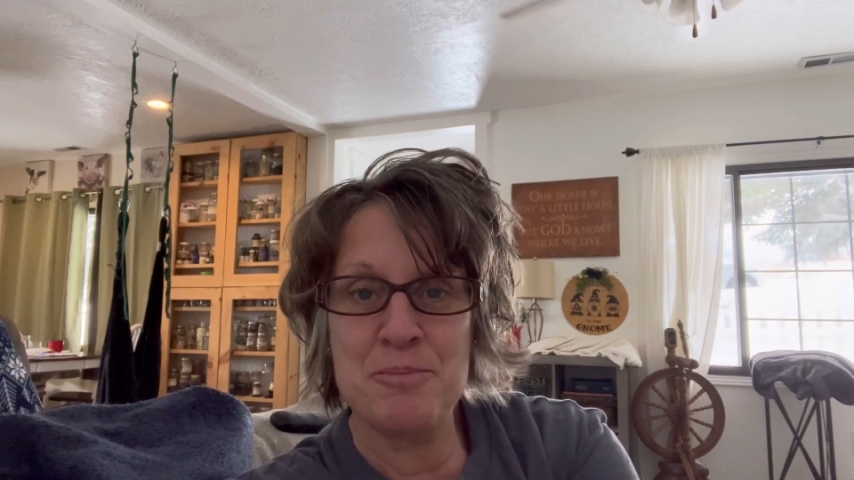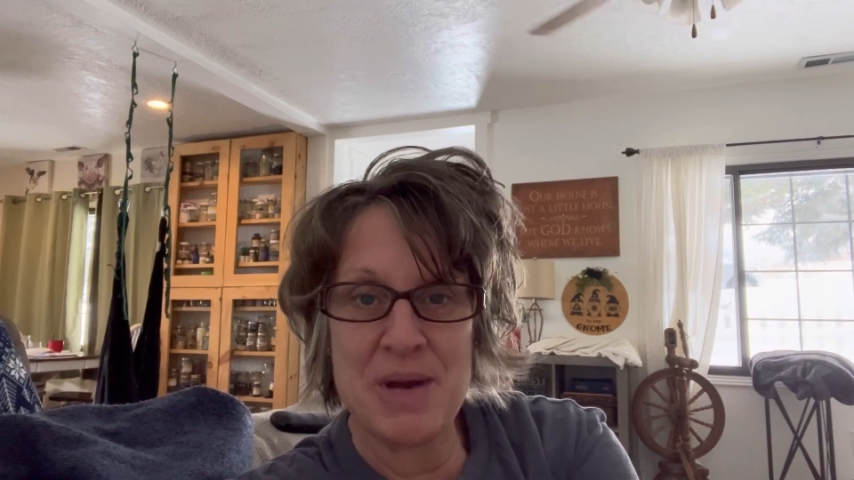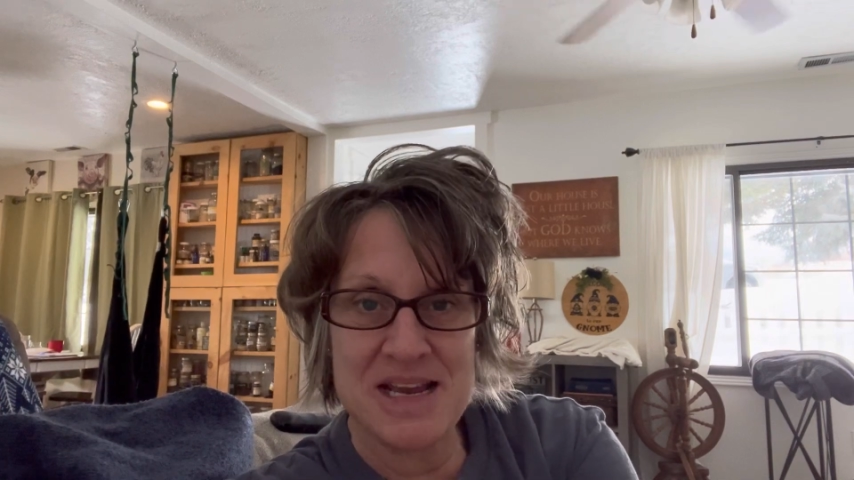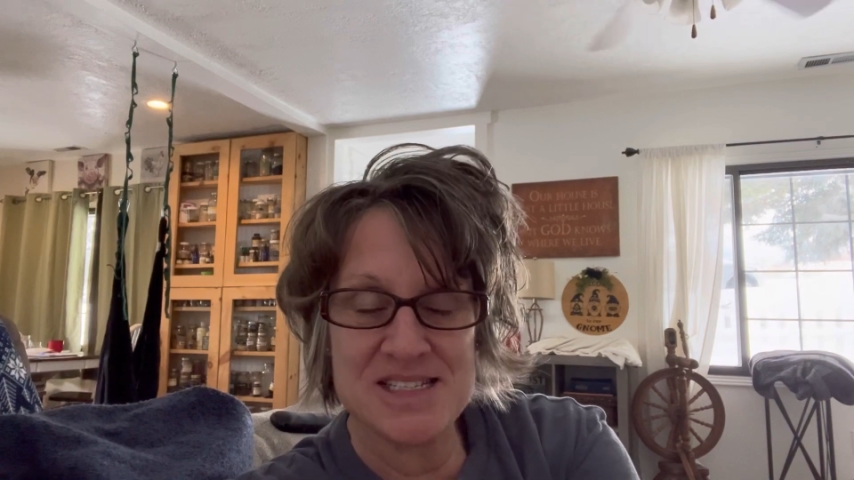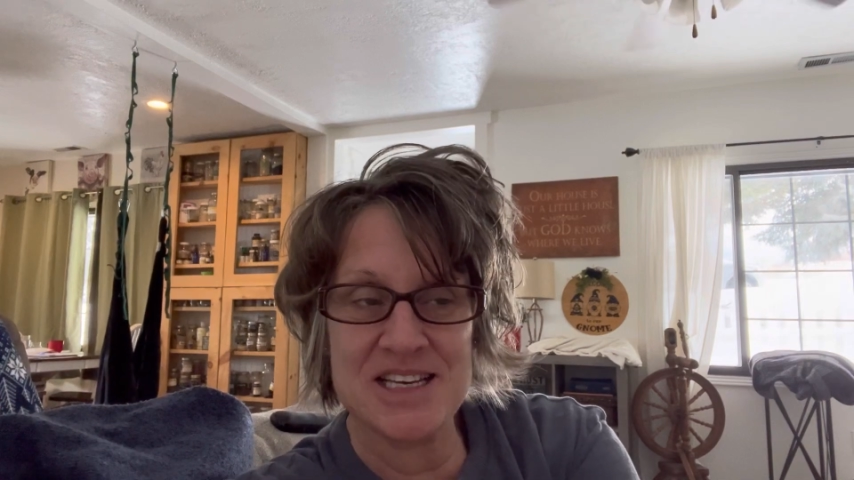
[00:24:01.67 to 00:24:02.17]

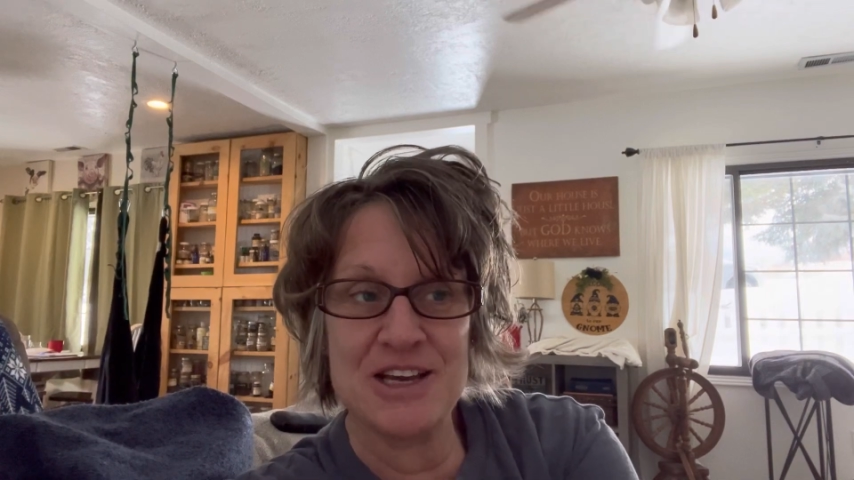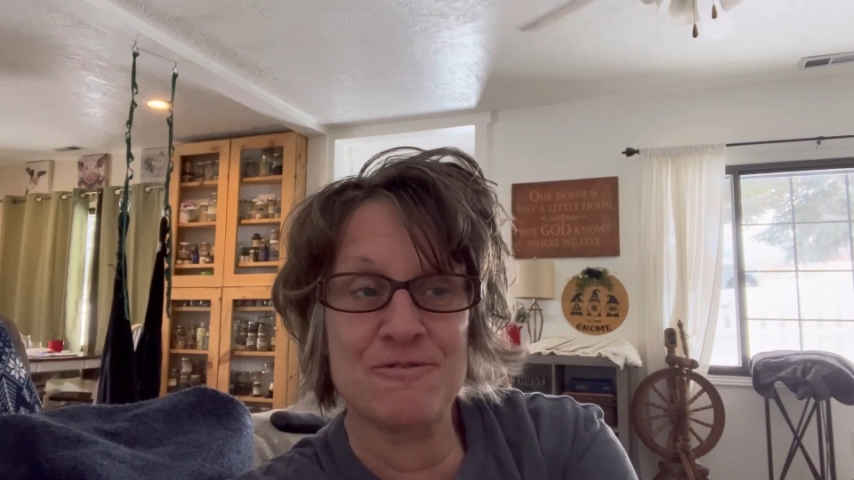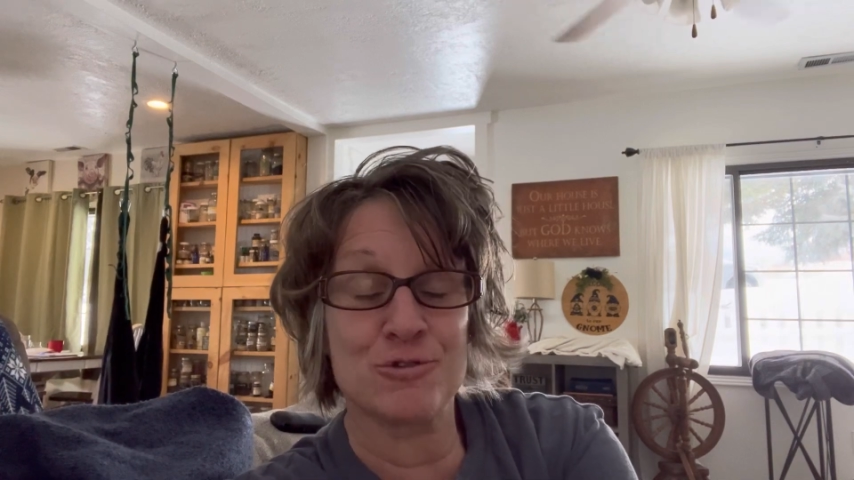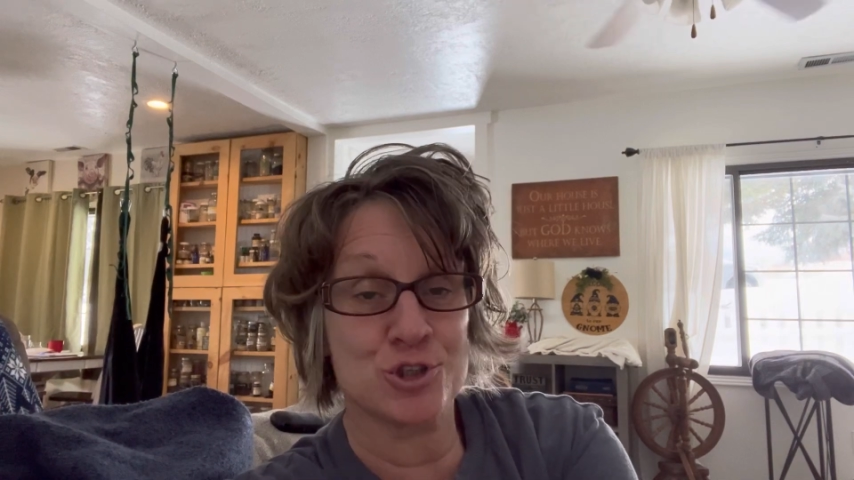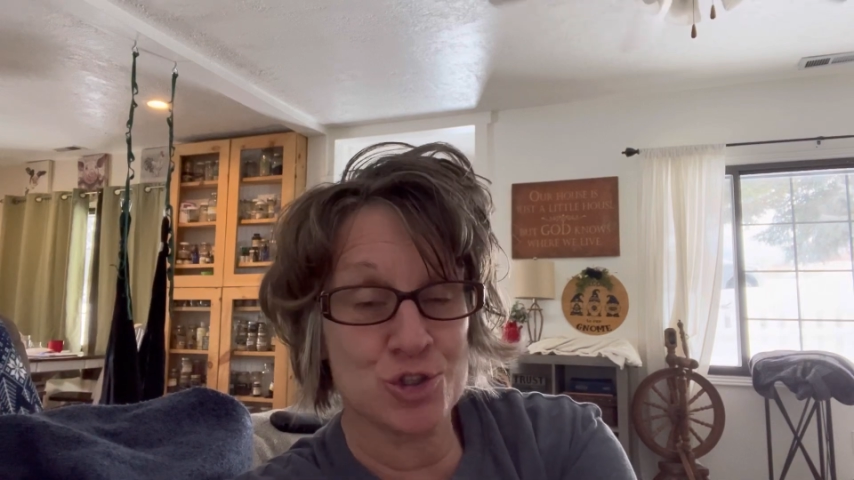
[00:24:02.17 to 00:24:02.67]
Macy
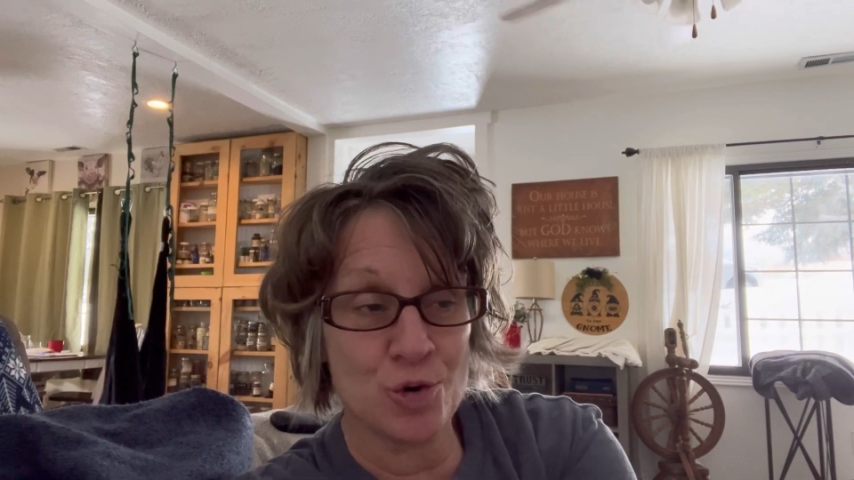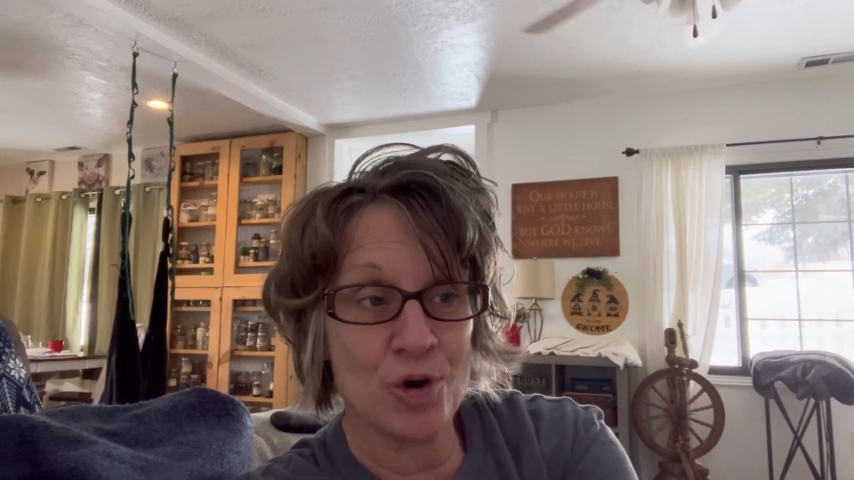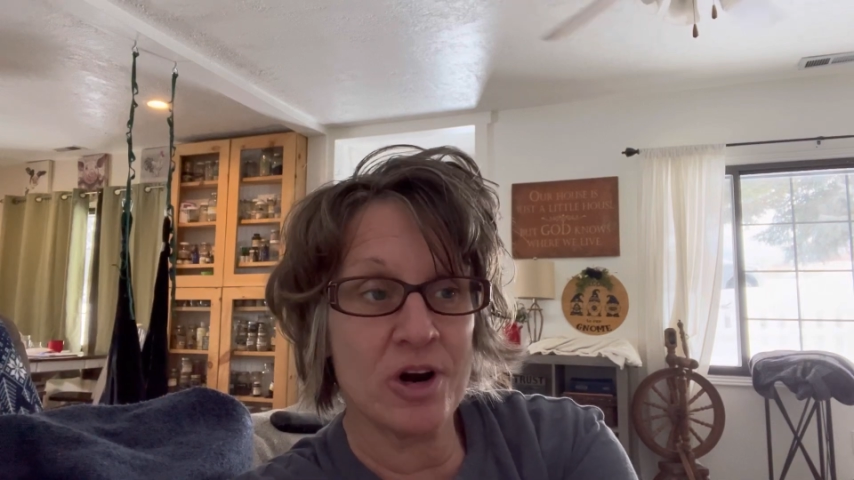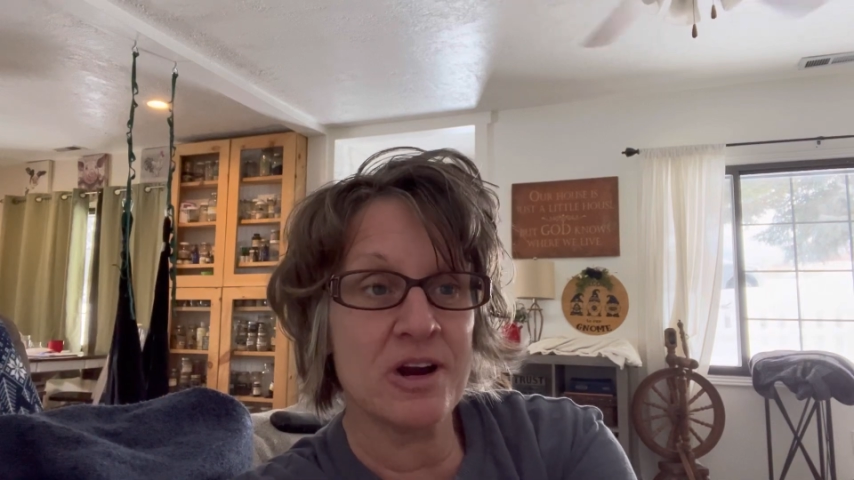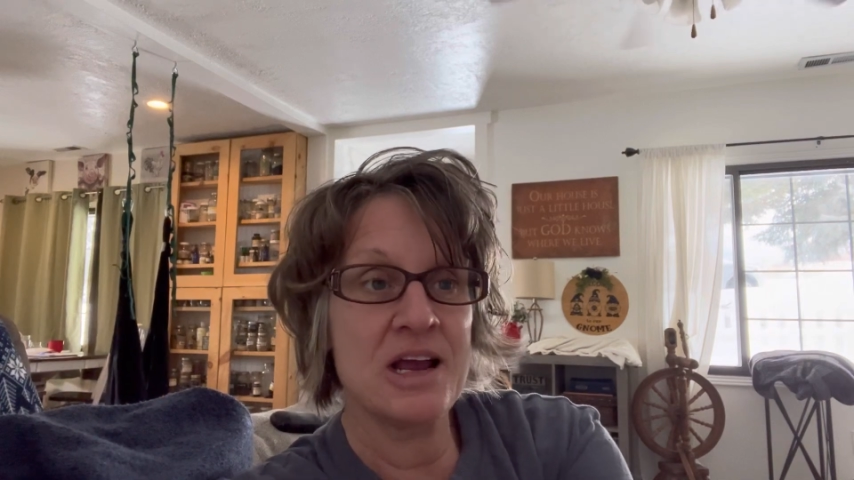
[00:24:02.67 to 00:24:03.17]
for
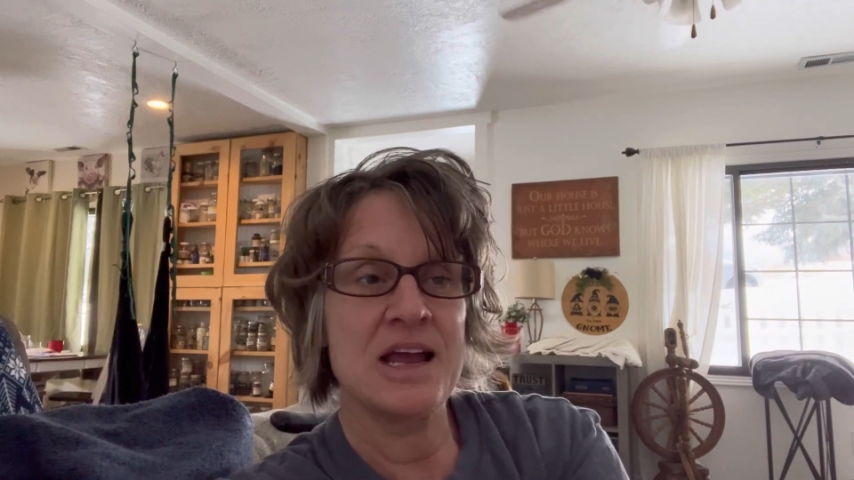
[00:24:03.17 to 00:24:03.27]
sure